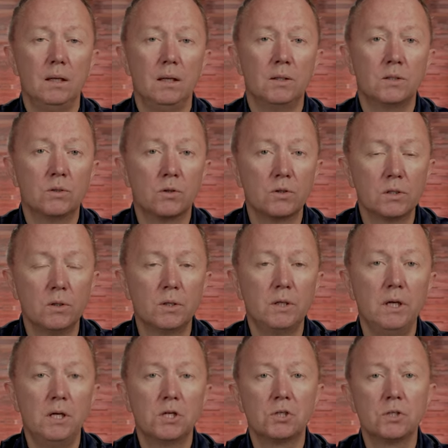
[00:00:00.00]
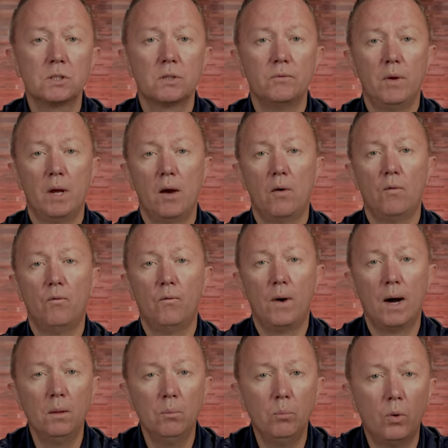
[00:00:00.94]
In those locations we have
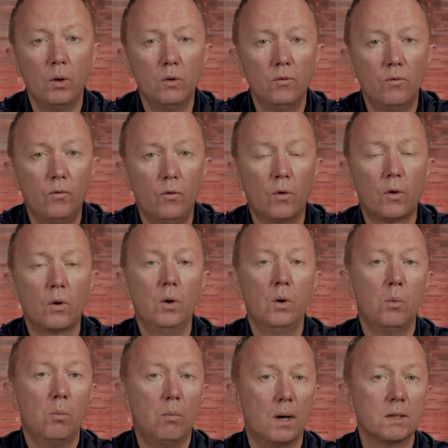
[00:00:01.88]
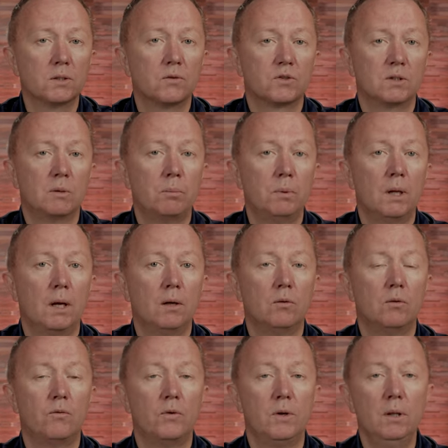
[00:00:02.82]
1.4 months of supply
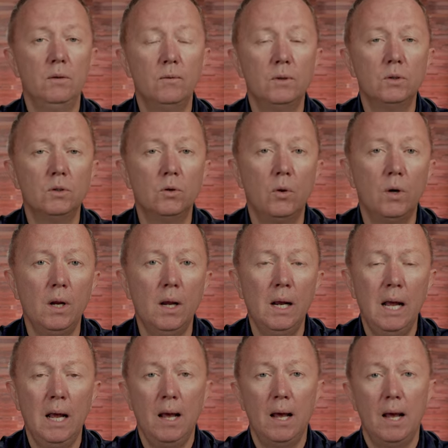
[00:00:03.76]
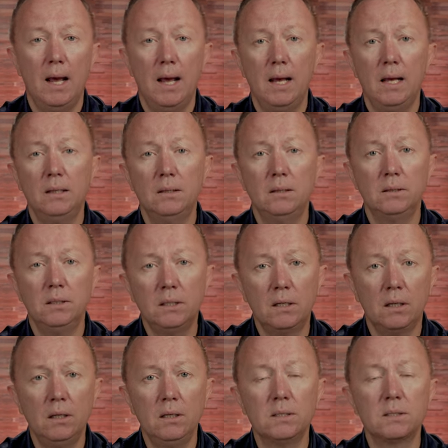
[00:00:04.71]
of inventory and
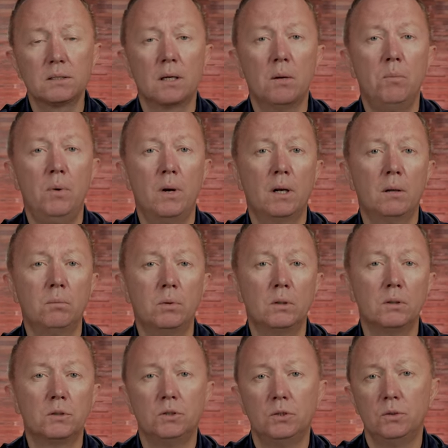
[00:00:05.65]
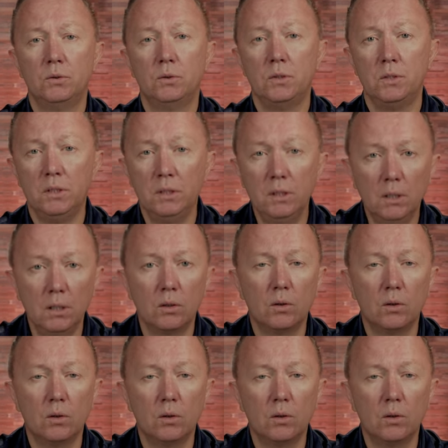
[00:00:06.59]
decrease comparable to year